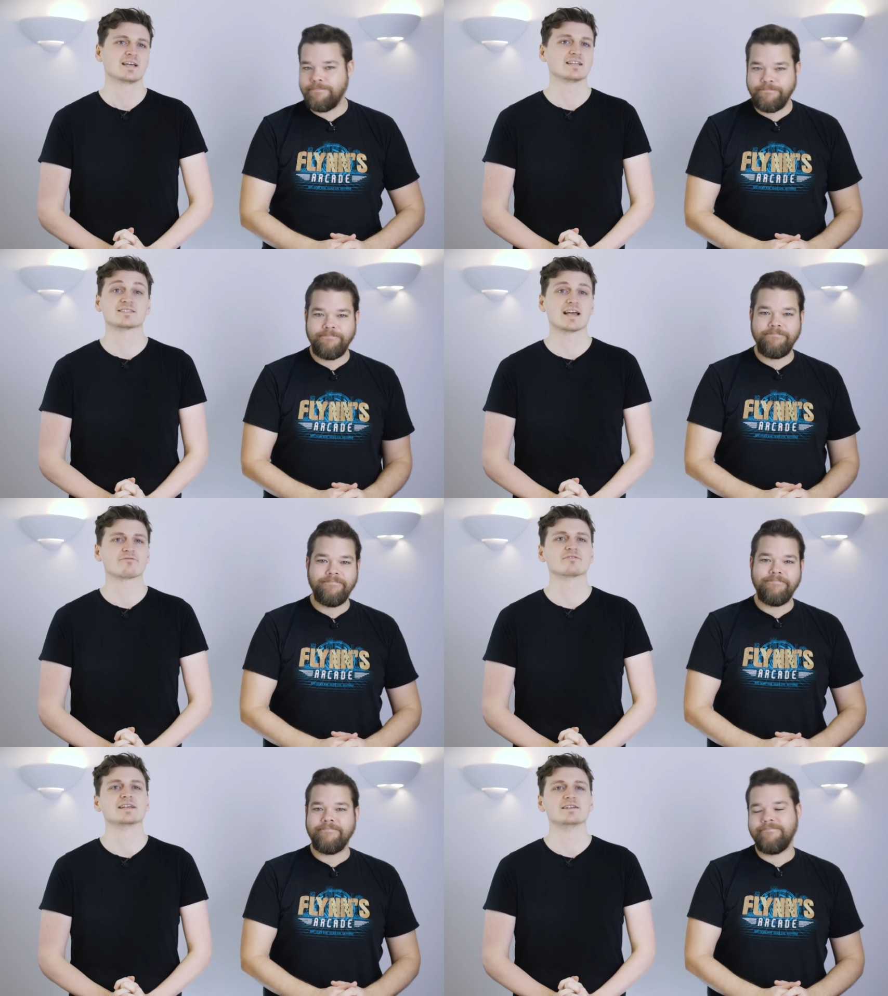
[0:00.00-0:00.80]
Speaker 1: It's
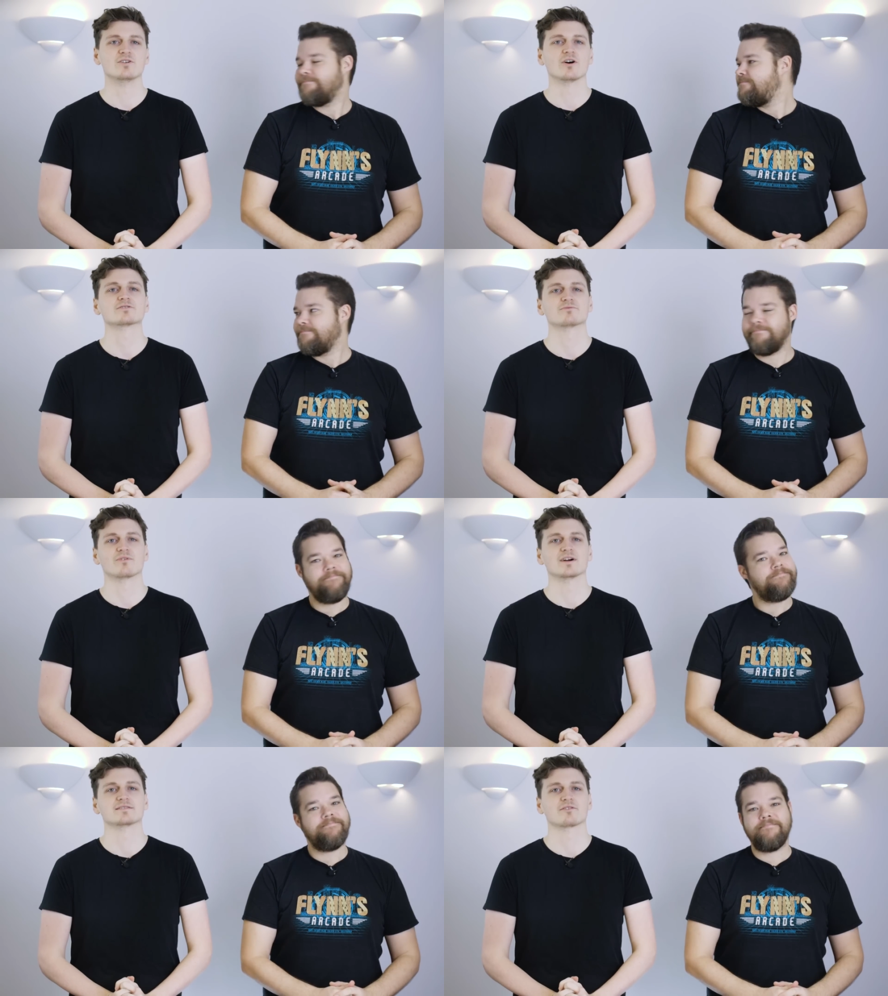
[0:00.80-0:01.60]
definitely not
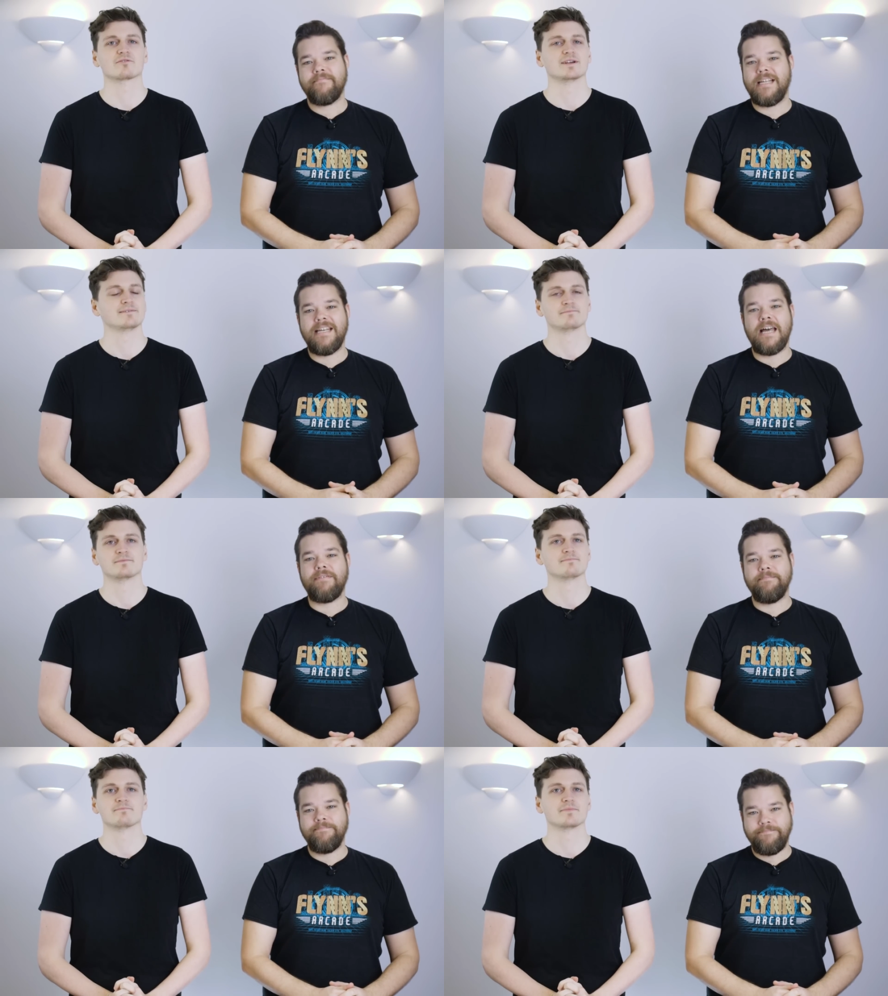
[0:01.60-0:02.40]
Ryzen 3.
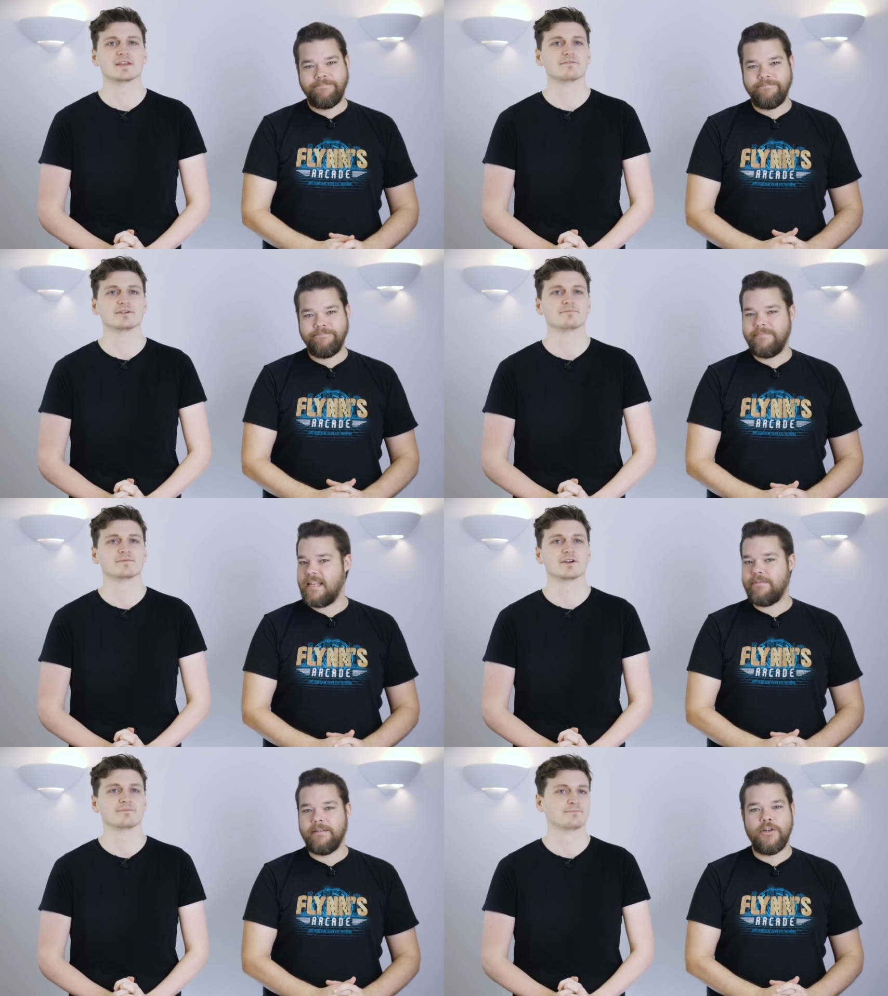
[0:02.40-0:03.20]
Never. Never.
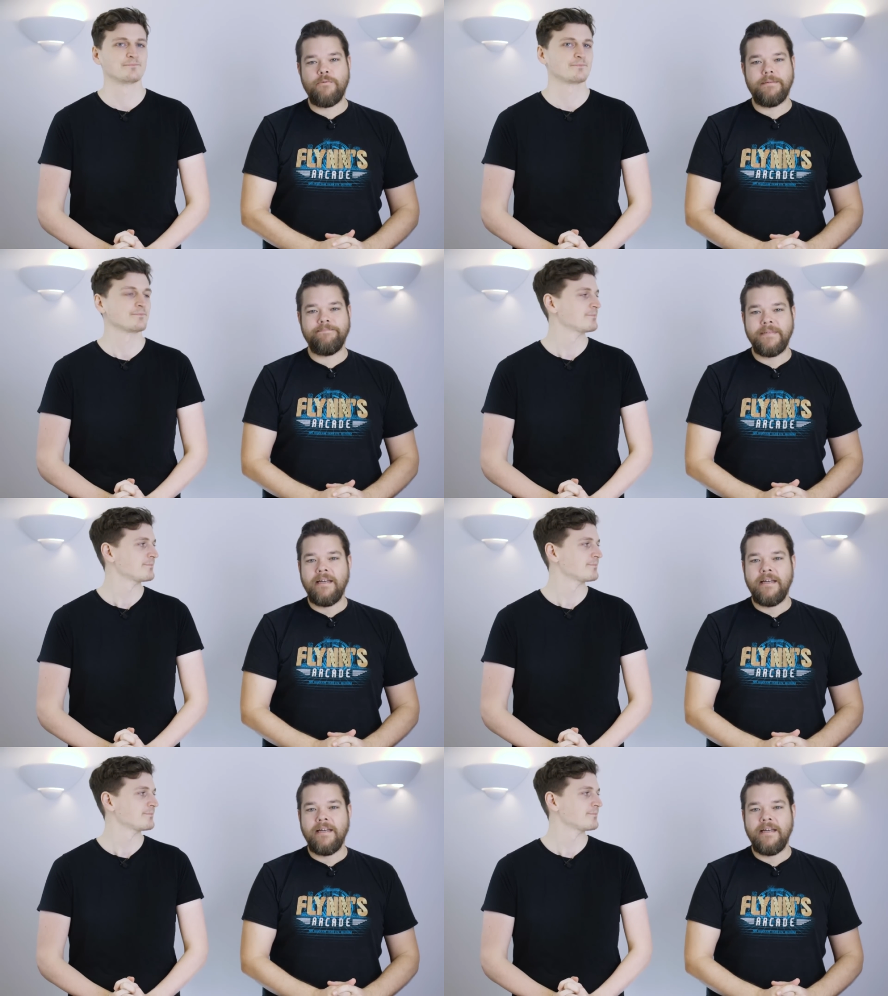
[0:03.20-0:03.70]
Never. No. Nope.